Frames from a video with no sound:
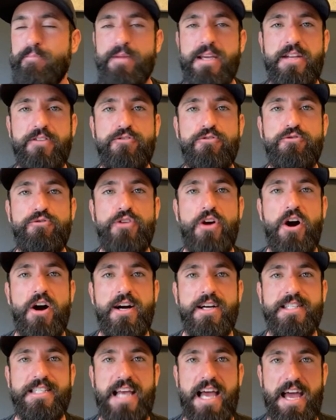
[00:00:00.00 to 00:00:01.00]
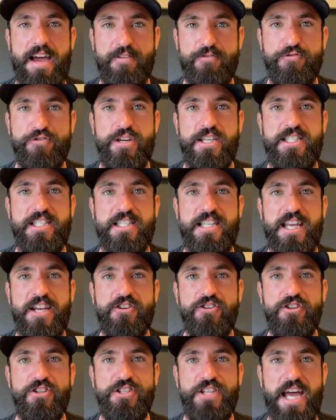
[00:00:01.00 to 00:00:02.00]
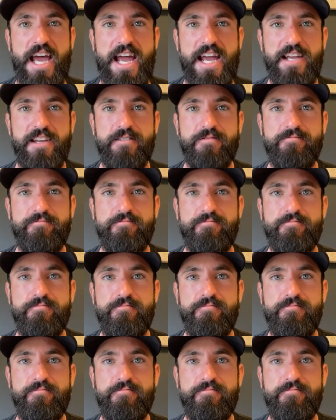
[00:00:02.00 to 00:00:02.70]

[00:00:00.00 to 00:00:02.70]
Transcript: meet new dogs every single day.